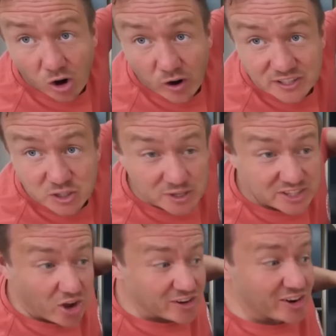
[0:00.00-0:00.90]
All right, so we're
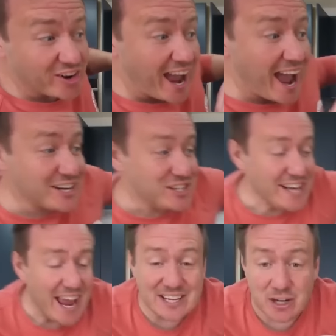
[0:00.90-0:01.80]
done, and I
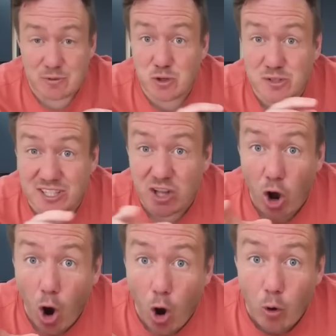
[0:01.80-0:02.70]
actually ended up using the
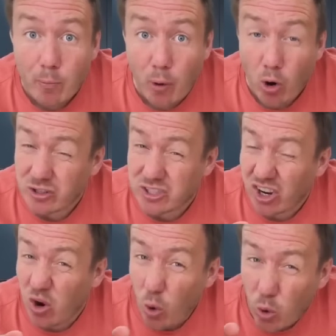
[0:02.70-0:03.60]
whole box.
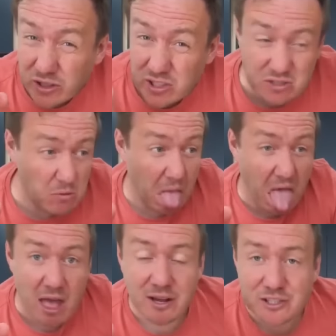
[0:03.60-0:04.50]
I ordered
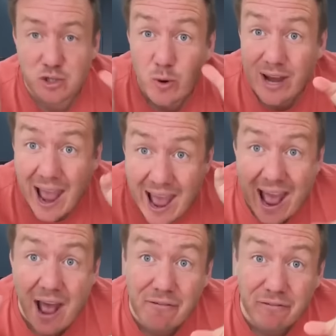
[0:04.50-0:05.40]

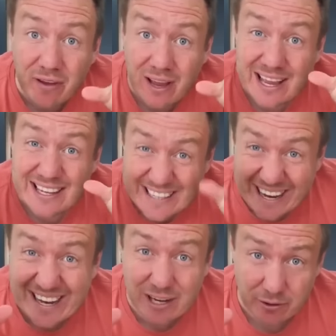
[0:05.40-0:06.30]
2.5
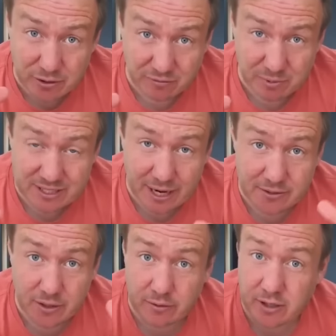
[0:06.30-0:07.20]
kilos of
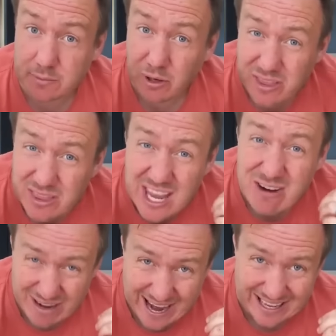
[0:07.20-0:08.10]
potato, because my theory